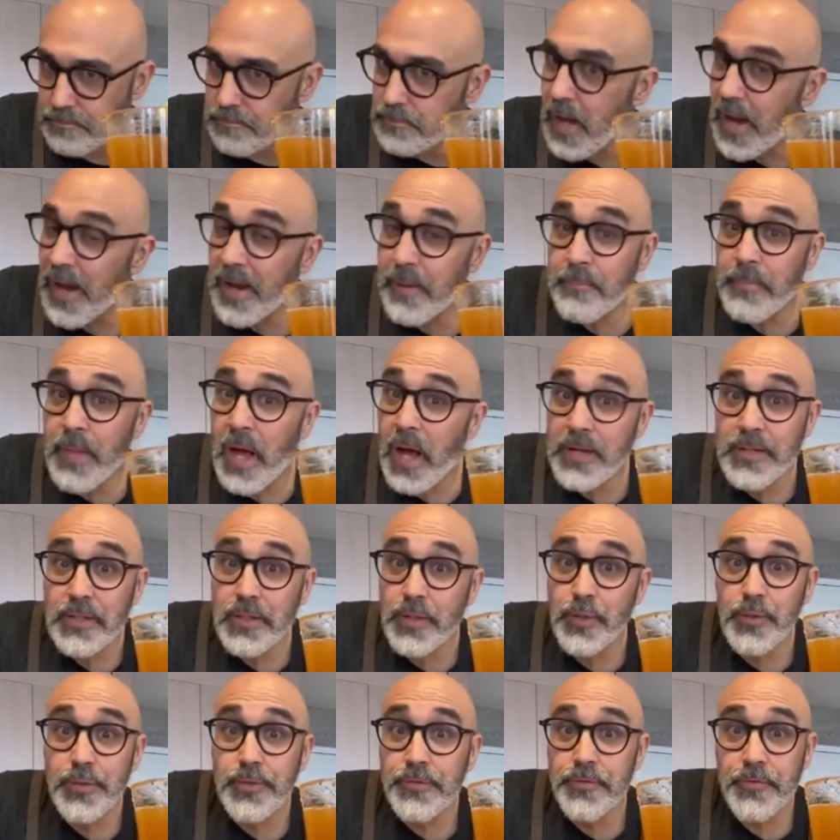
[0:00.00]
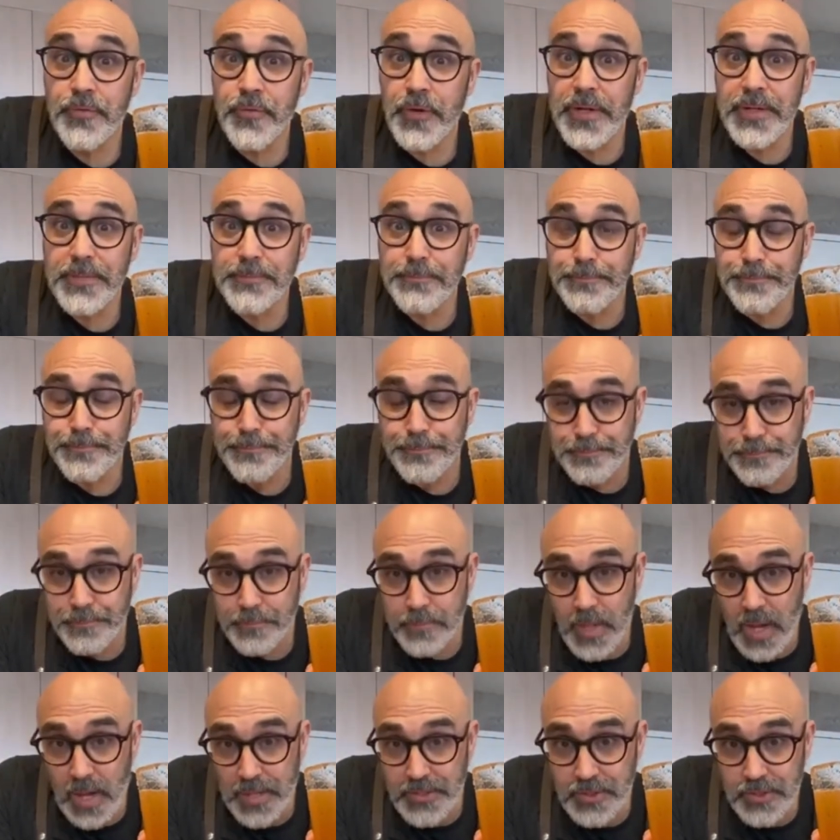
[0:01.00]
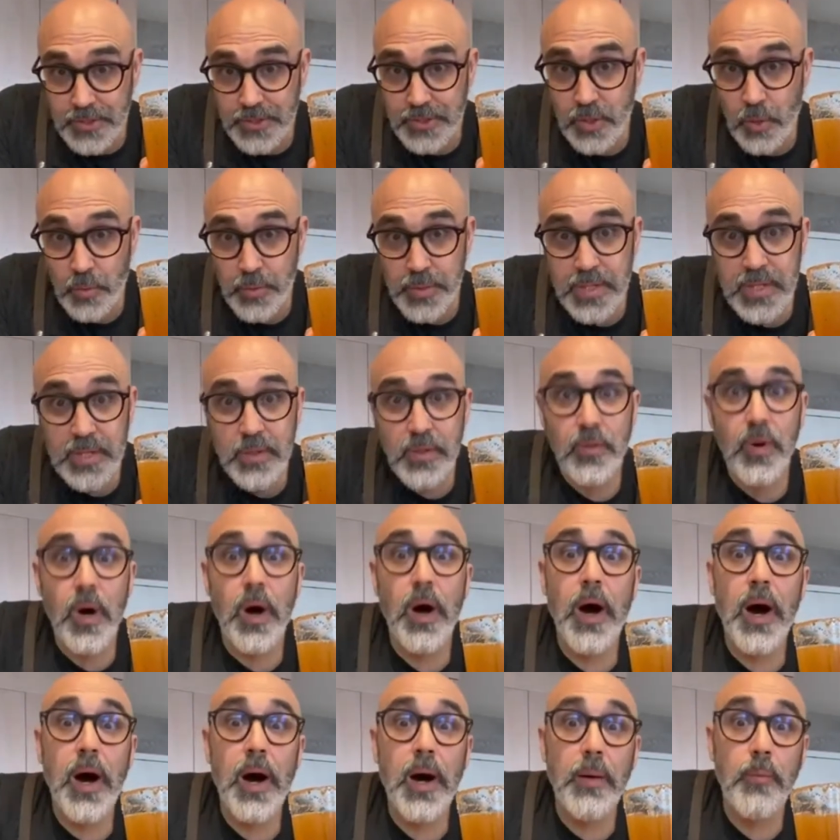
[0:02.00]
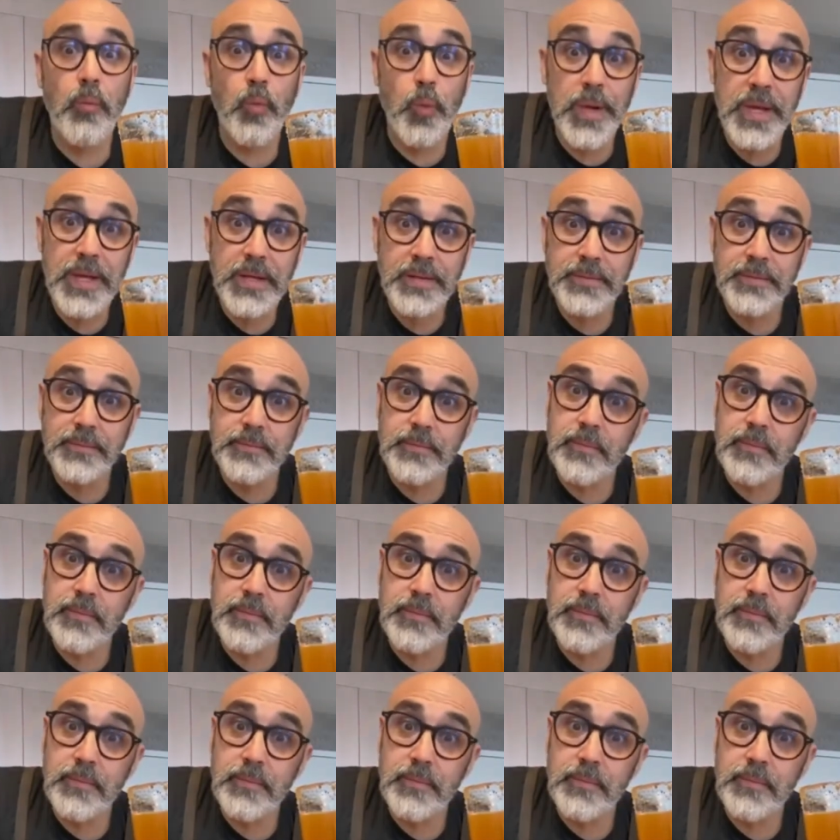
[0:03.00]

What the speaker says: I am not gluten-free. I just don't eat wheat,